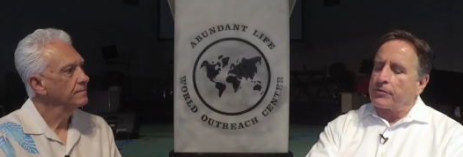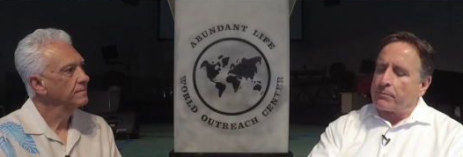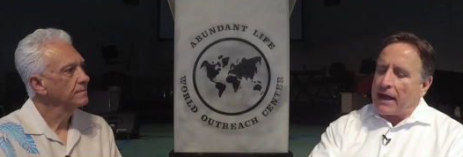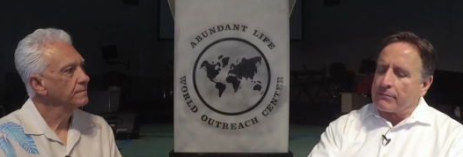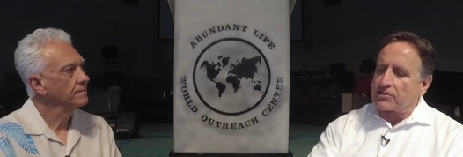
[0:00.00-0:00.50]

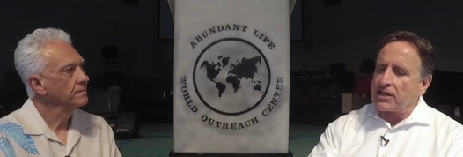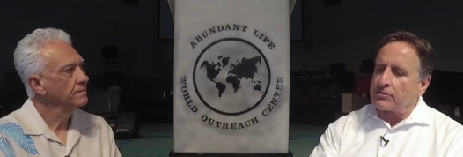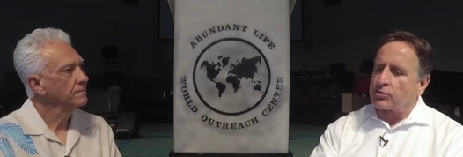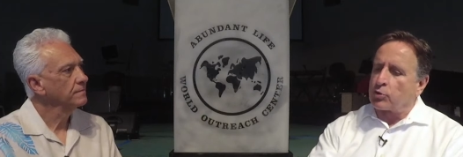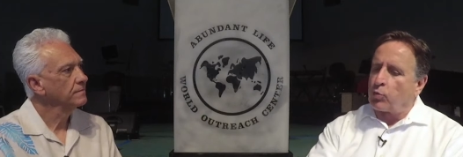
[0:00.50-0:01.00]
Speaker 1: The Bible
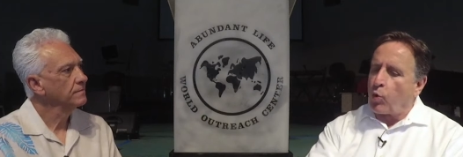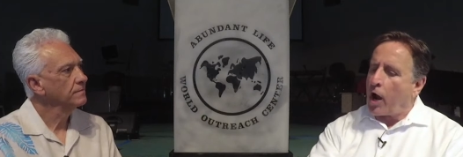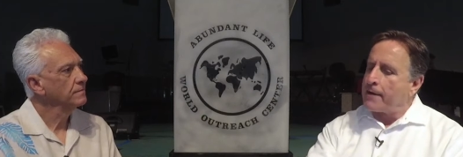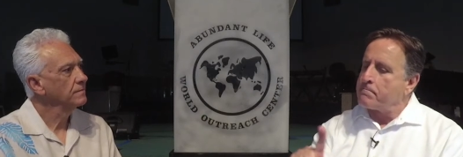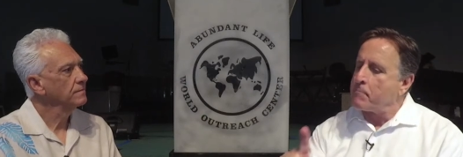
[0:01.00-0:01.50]
said, through
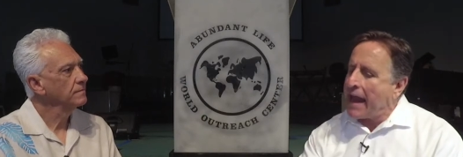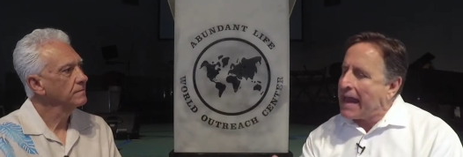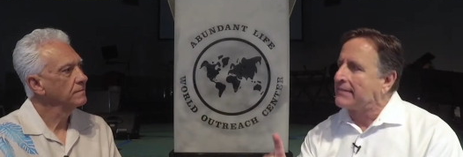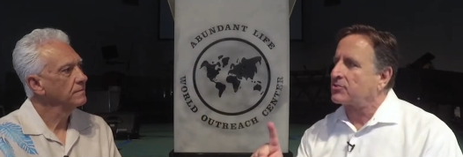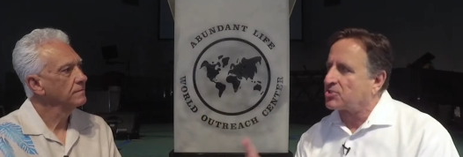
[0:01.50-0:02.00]
one
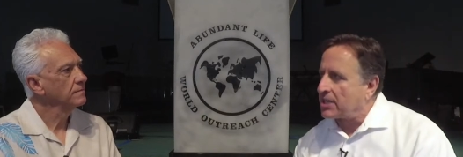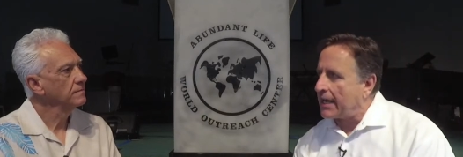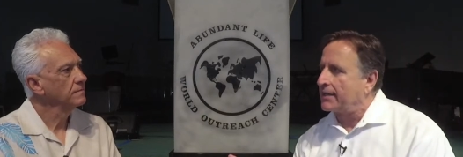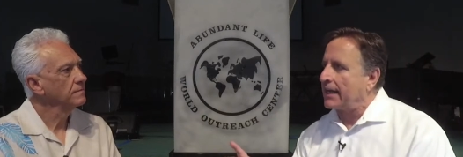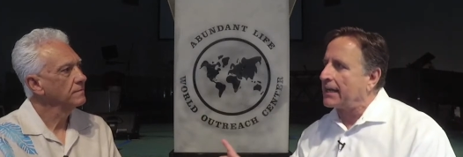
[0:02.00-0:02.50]
man's
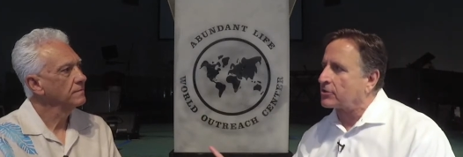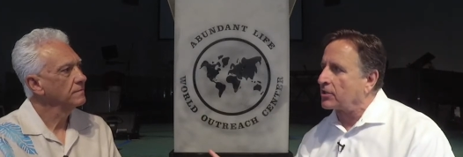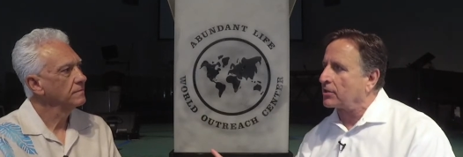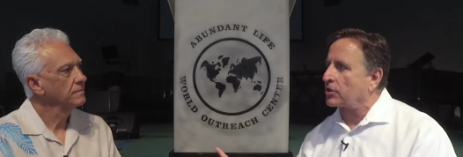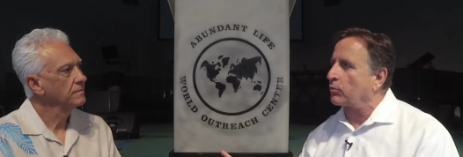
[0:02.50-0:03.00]
sin
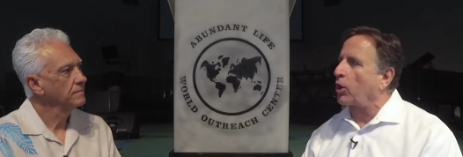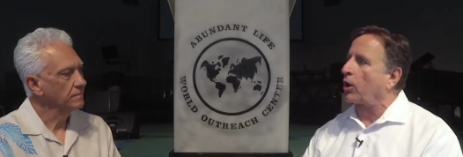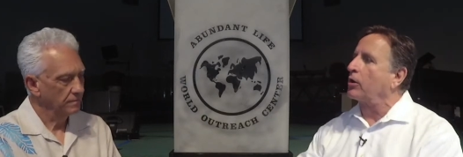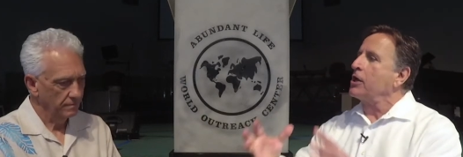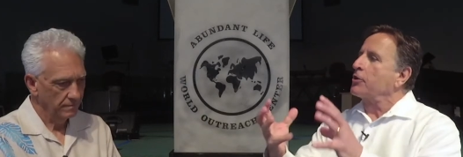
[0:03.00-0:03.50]
entered into the
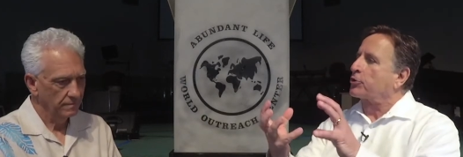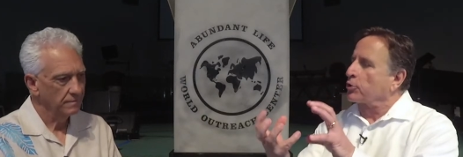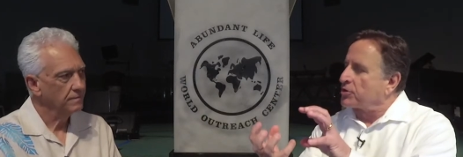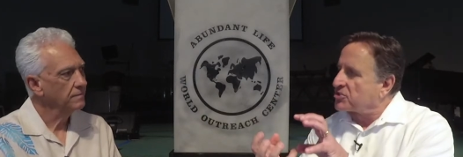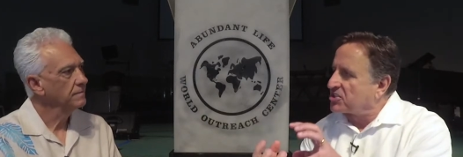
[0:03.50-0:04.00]
world.
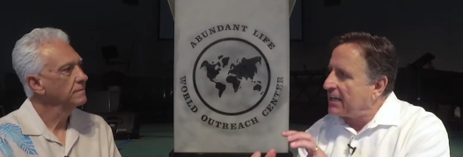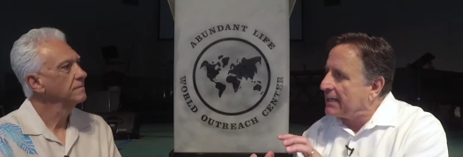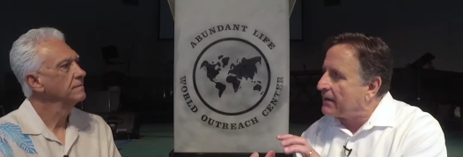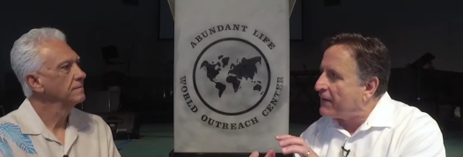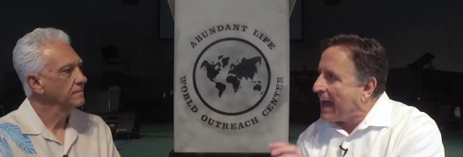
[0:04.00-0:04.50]
Through the
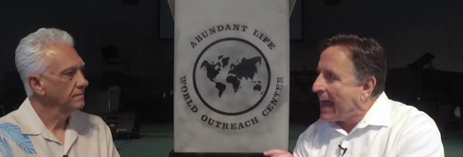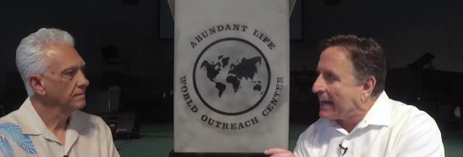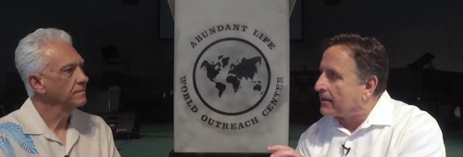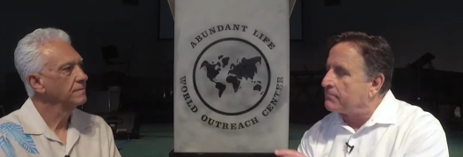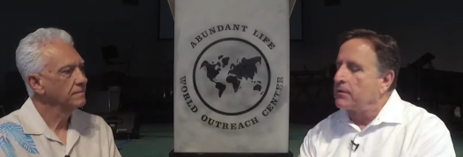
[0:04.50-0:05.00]
seed of
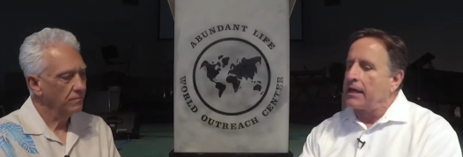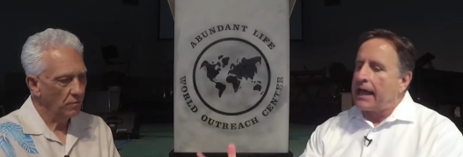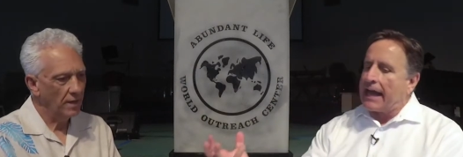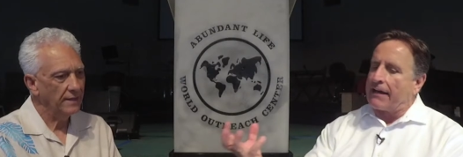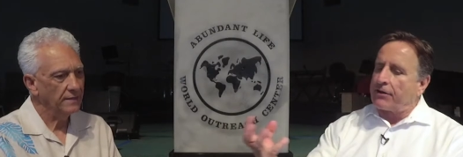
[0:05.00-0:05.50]
Adam
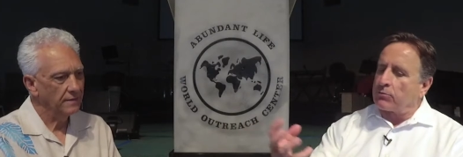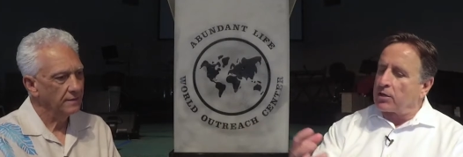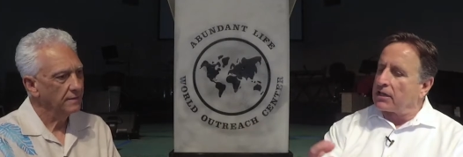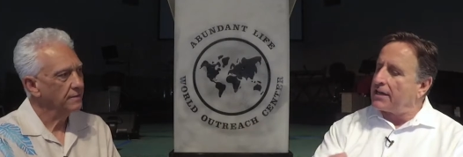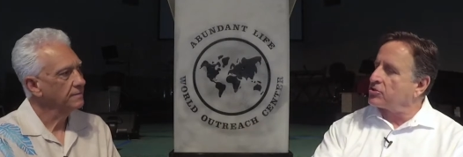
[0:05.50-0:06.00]
right. having
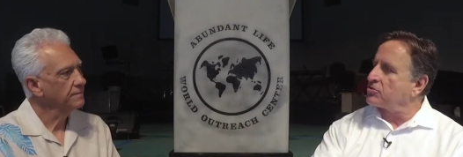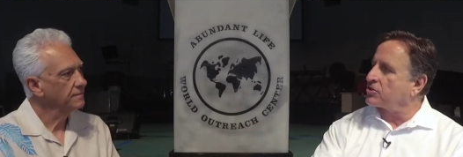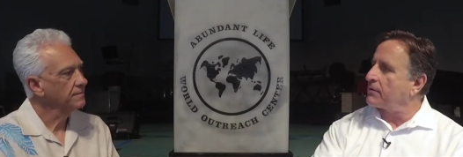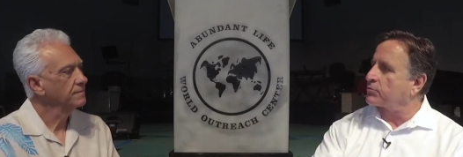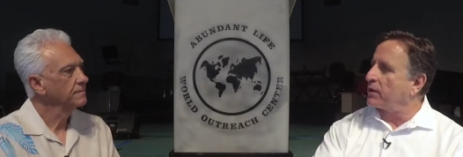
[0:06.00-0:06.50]

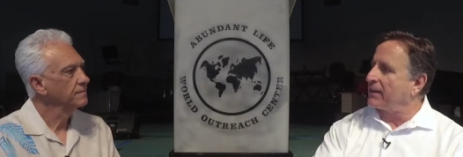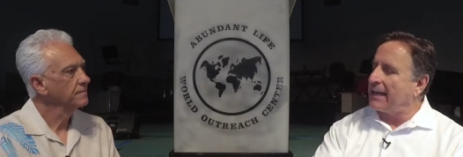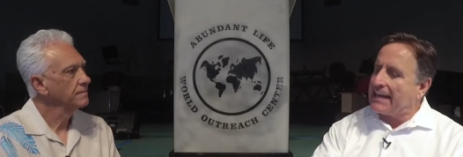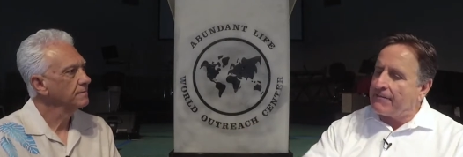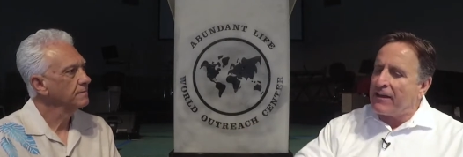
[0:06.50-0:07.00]
relationships with
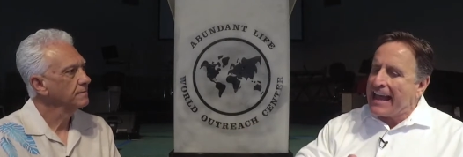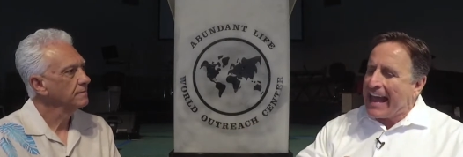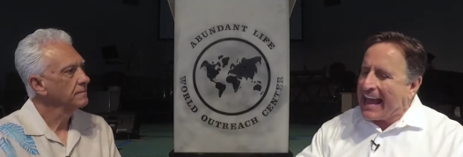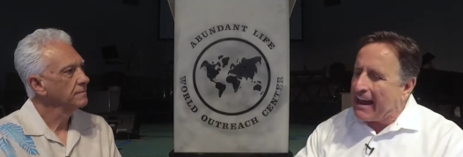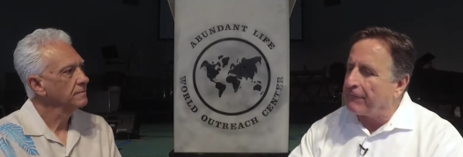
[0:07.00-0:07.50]
Eve,
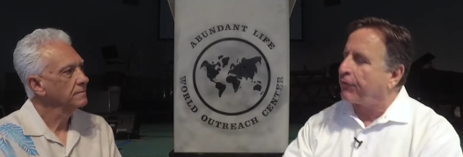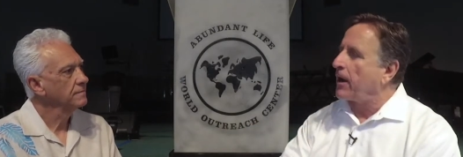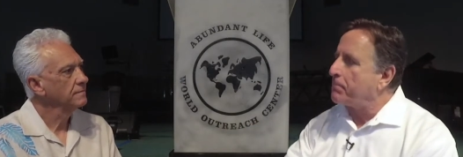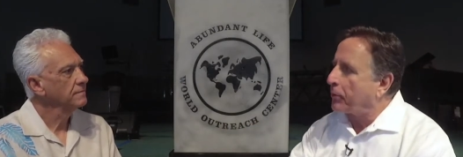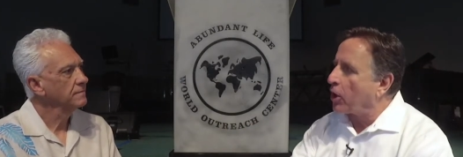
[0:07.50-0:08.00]

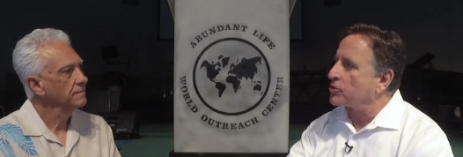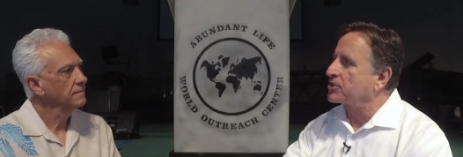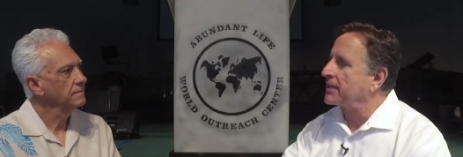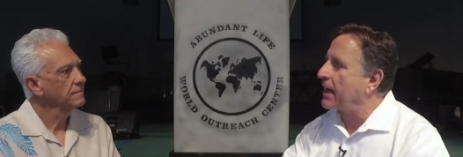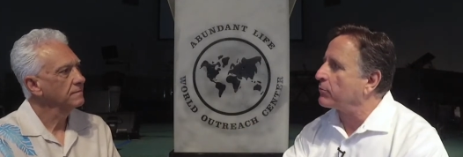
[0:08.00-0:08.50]
every
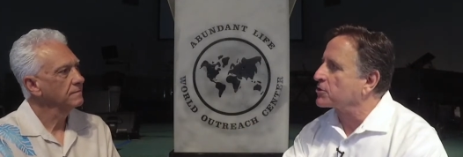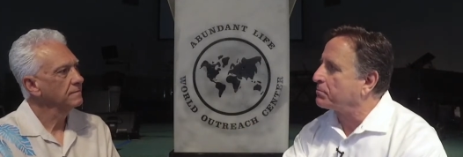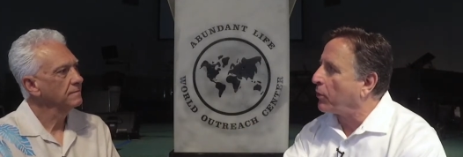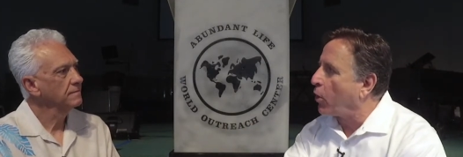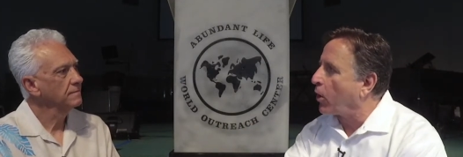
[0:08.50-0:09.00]
person that
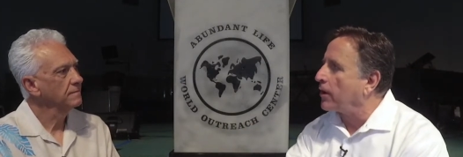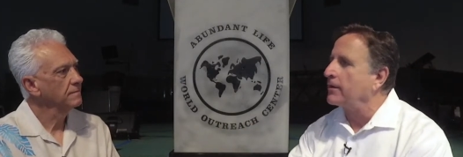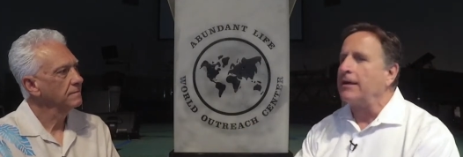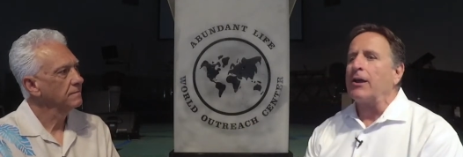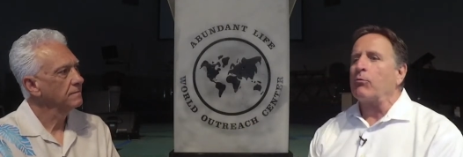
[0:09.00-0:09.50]
was
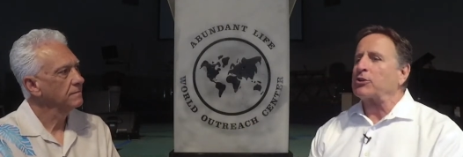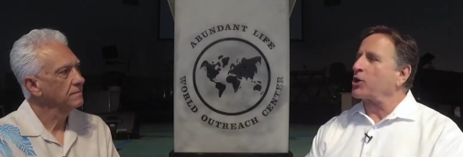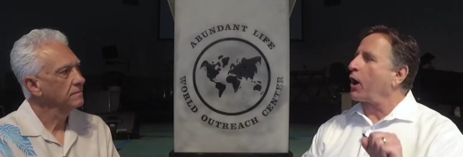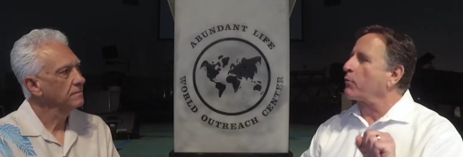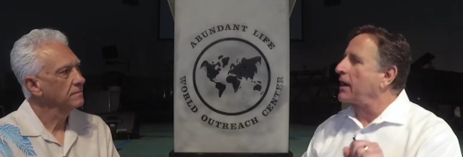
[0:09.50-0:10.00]
born
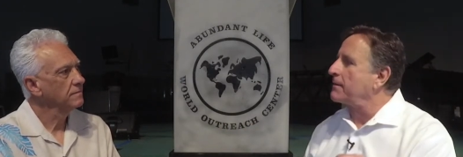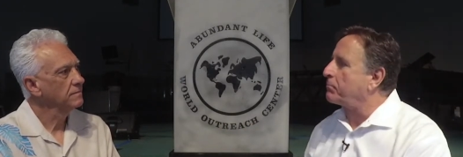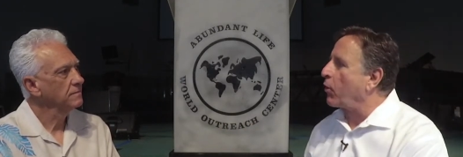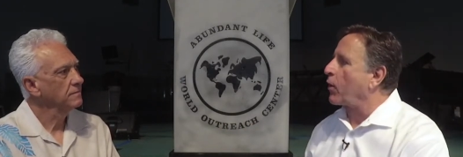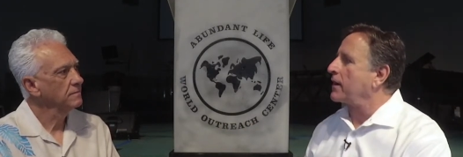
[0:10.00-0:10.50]
was already
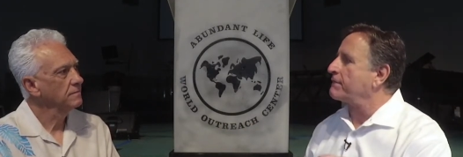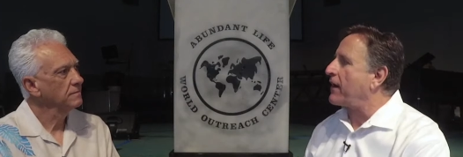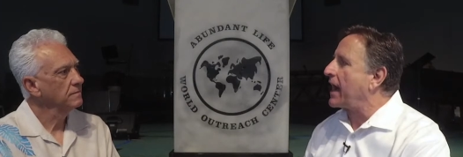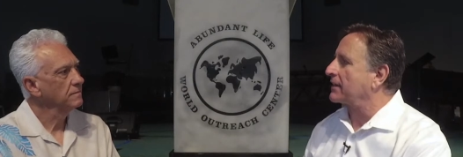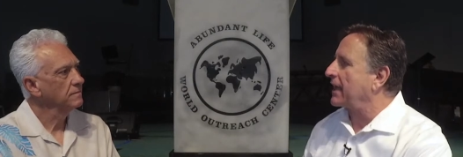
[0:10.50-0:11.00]
born in
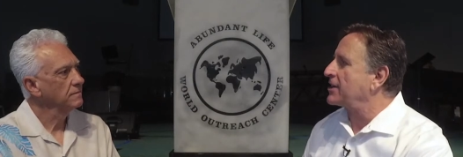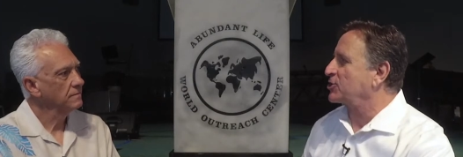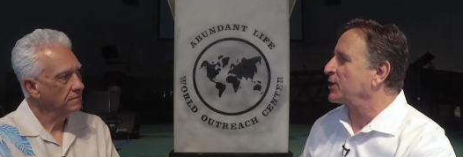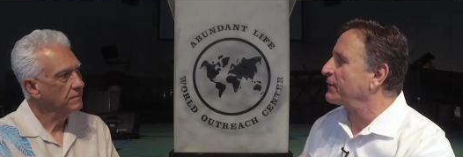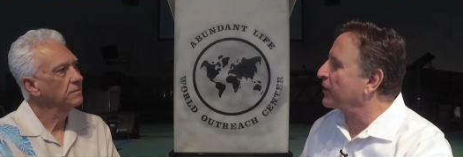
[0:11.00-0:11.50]

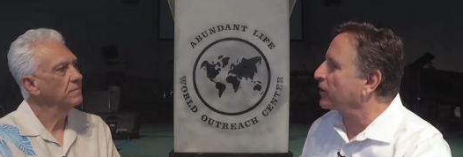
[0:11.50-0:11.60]
violation of the